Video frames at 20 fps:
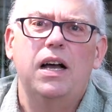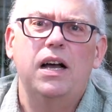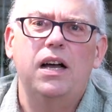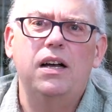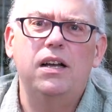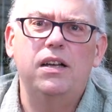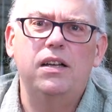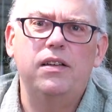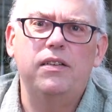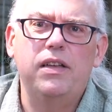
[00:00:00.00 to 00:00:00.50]

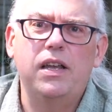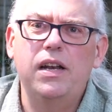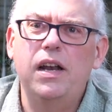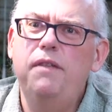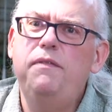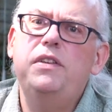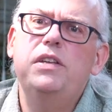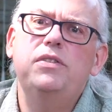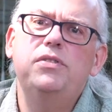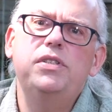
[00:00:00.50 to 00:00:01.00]
Uh, and
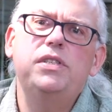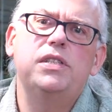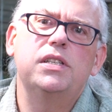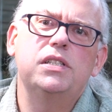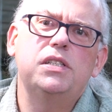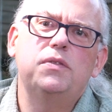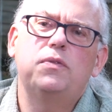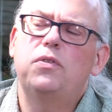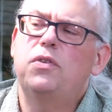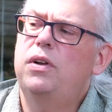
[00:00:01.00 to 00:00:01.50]
I've used
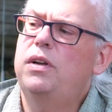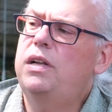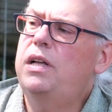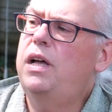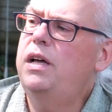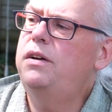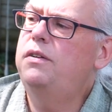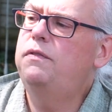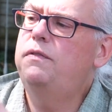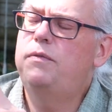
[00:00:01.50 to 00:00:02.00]
this for a
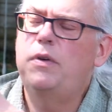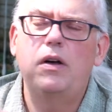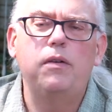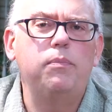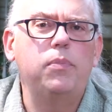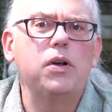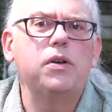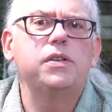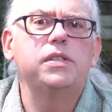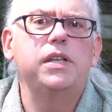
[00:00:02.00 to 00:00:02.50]
lot of uh,
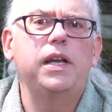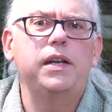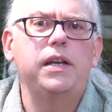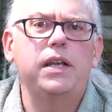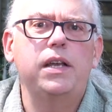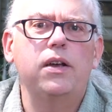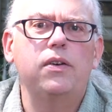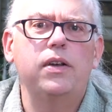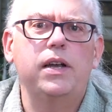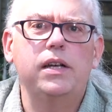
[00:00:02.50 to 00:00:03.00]
Parks on
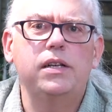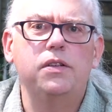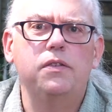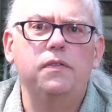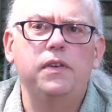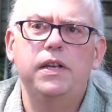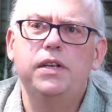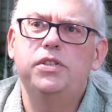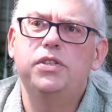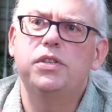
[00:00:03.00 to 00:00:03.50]
the Air
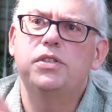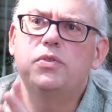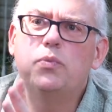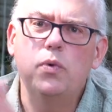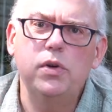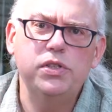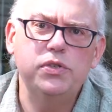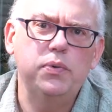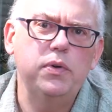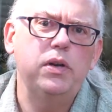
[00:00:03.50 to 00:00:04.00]
activations.
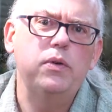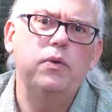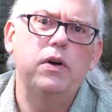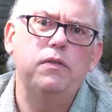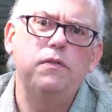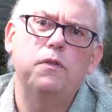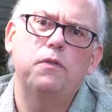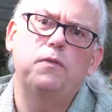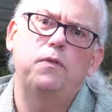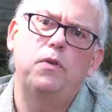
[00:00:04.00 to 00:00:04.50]
Works really well
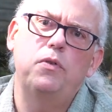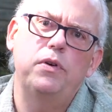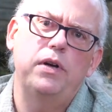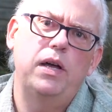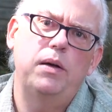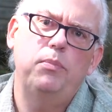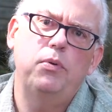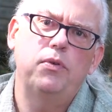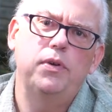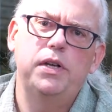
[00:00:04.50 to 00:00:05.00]
for phone
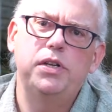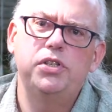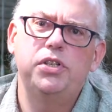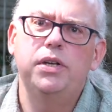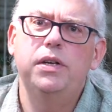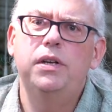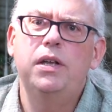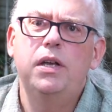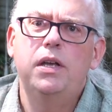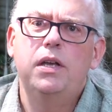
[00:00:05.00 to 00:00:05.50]

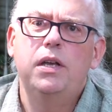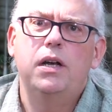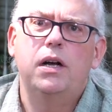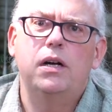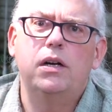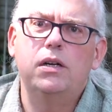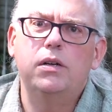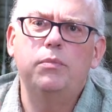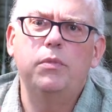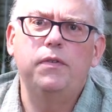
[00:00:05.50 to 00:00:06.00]
operation.
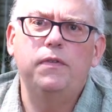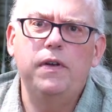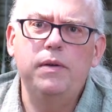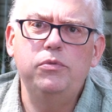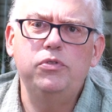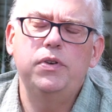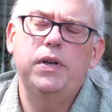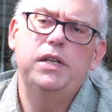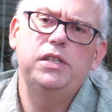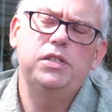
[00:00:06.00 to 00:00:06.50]
Um, if I'm
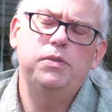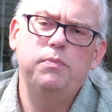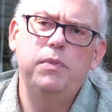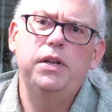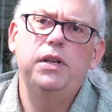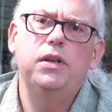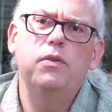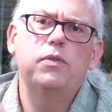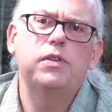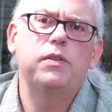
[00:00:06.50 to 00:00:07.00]

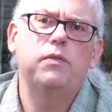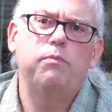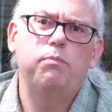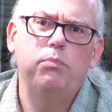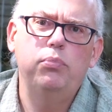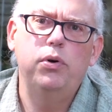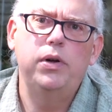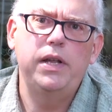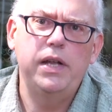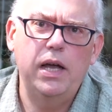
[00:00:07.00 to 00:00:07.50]
transmitting with a
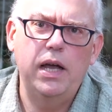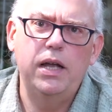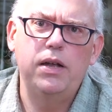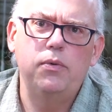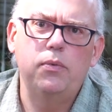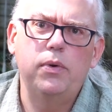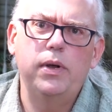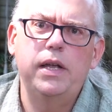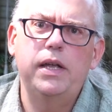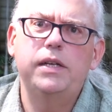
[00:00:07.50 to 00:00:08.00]
pretty high
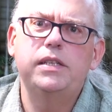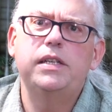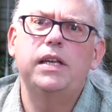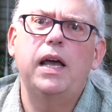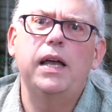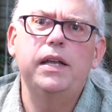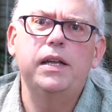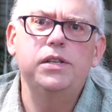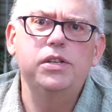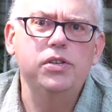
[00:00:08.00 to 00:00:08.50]
rate,
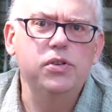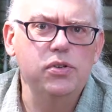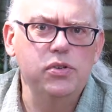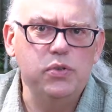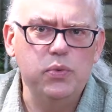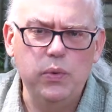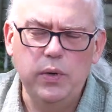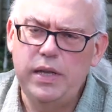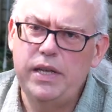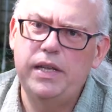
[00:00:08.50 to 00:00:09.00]
I can
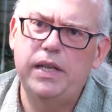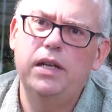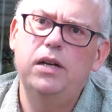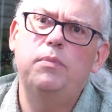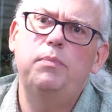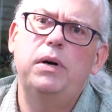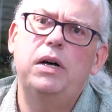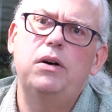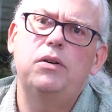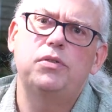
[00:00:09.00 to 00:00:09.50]
usually get
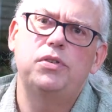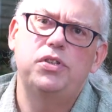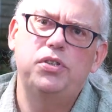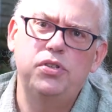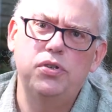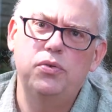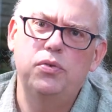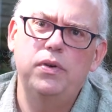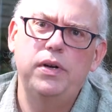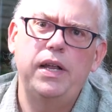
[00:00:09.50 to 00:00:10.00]
about
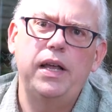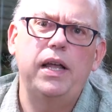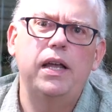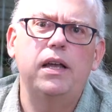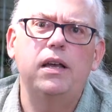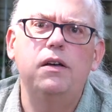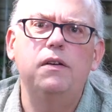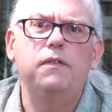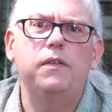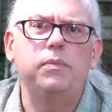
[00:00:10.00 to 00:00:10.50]
two and a
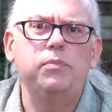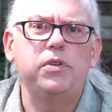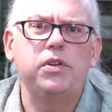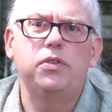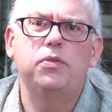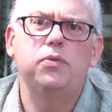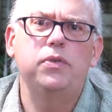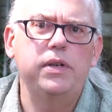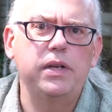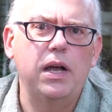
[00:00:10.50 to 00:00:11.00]
half up to
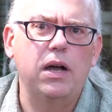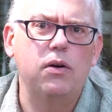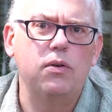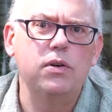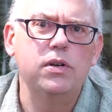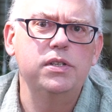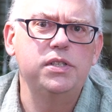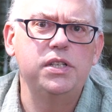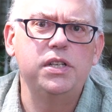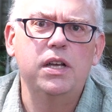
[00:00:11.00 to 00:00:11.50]
three
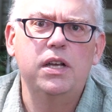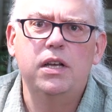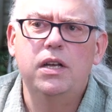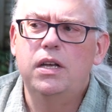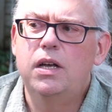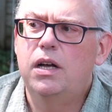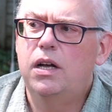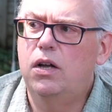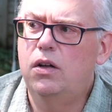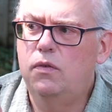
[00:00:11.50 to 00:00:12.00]
hours
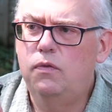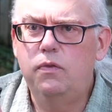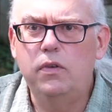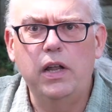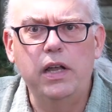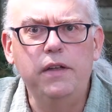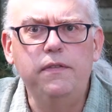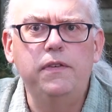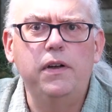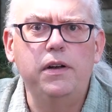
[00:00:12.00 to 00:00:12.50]
of
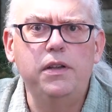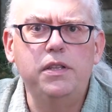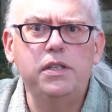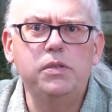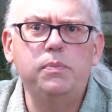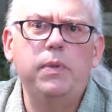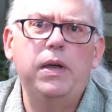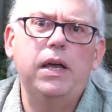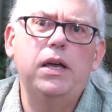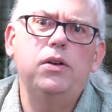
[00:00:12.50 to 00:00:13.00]
life out of
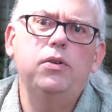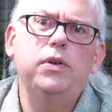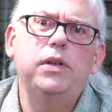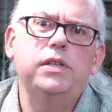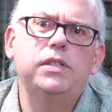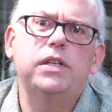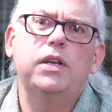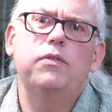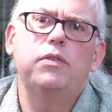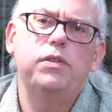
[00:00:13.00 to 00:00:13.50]
this battery,
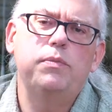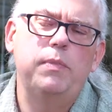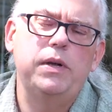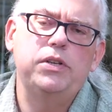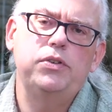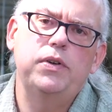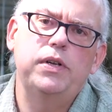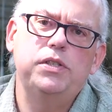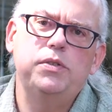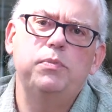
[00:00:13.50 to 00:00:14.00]
set with my
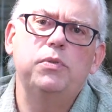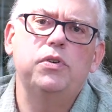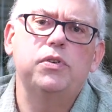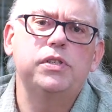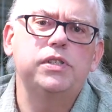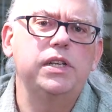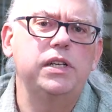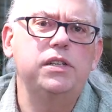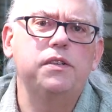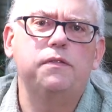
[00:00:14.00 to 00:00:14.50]
transmitter
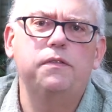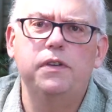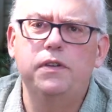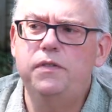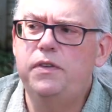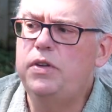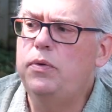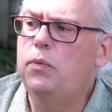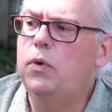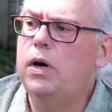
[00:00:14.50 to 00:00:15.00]
set to
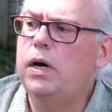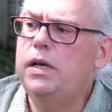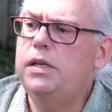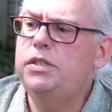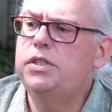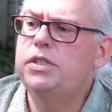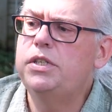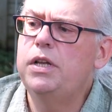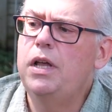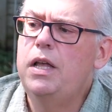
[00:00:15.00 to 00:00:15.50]
fifty
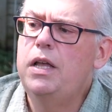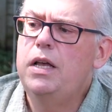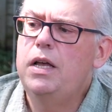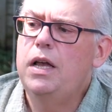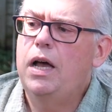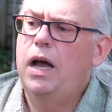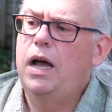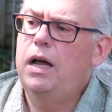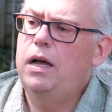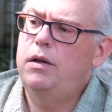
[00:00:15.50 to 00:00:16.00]
watts.
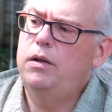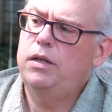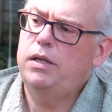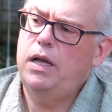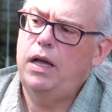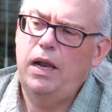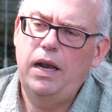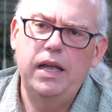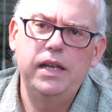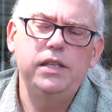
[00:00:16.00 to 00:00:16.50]
Uh,
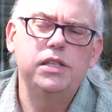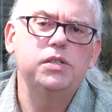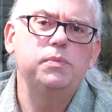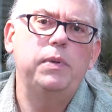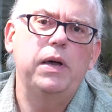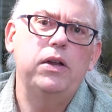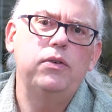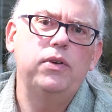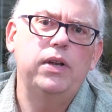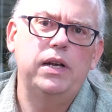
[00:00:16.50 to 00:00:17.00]
I like this
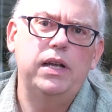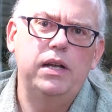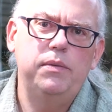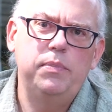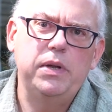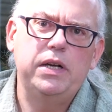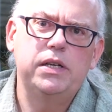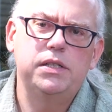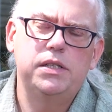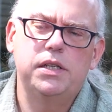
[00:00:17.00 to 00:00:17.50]
battery a lot
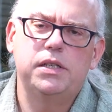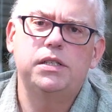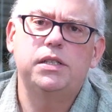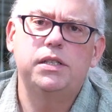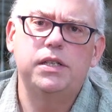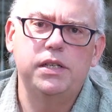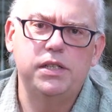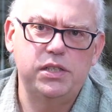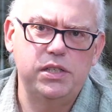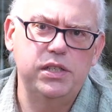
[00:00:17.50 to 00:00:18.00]
because it's,
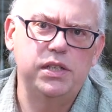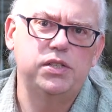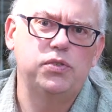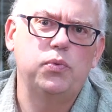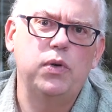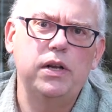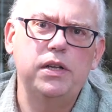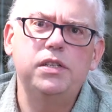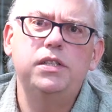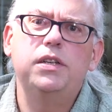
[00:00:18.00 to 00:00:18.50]
it's, it's
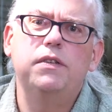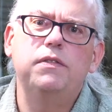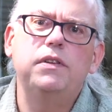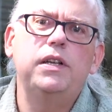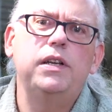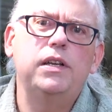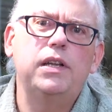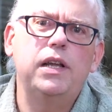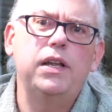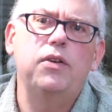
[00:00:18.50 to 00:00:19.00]

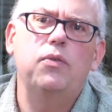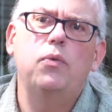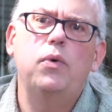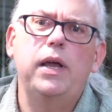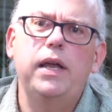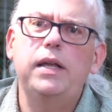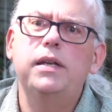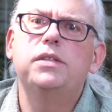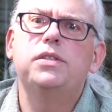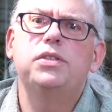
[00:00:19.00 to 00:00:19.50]
relatively
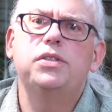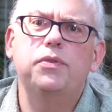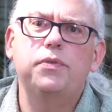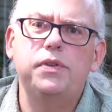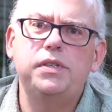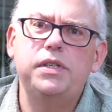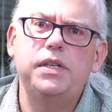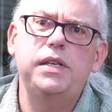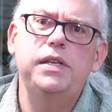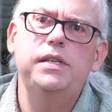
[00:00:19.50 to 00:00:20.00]
lightweight, so
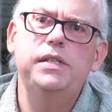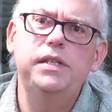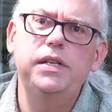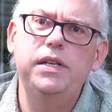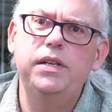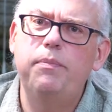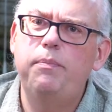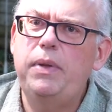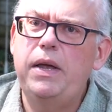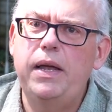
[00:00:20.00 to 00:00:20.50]
it's easy
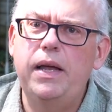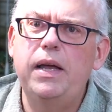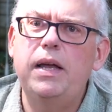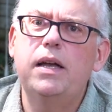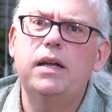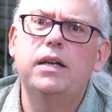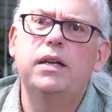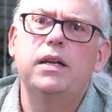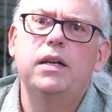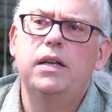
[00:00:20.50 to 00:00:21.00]
to
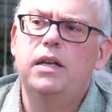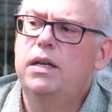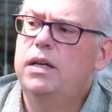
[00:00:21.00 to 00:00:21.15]
pack.